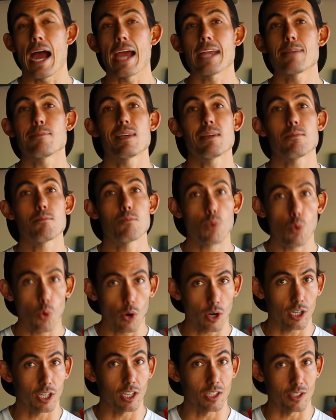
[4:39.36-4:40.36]
I'd be
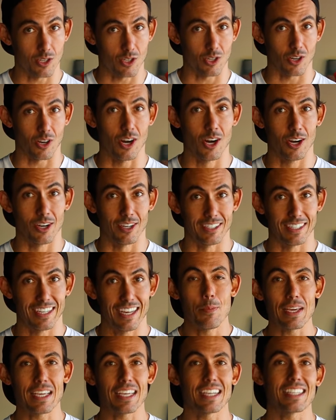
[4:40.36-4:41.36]
more concerned,
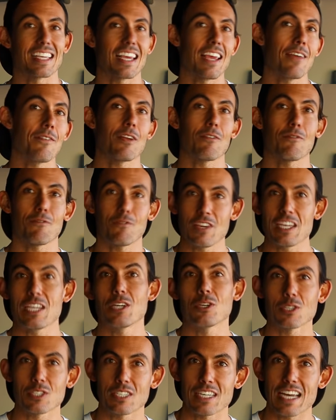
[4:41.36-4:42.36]
because if it
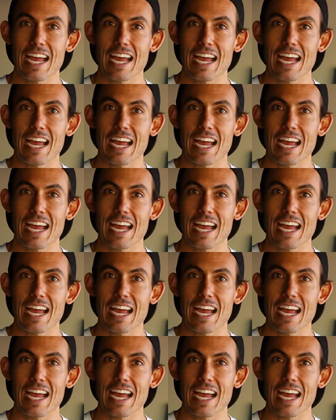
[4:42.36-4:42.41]
feels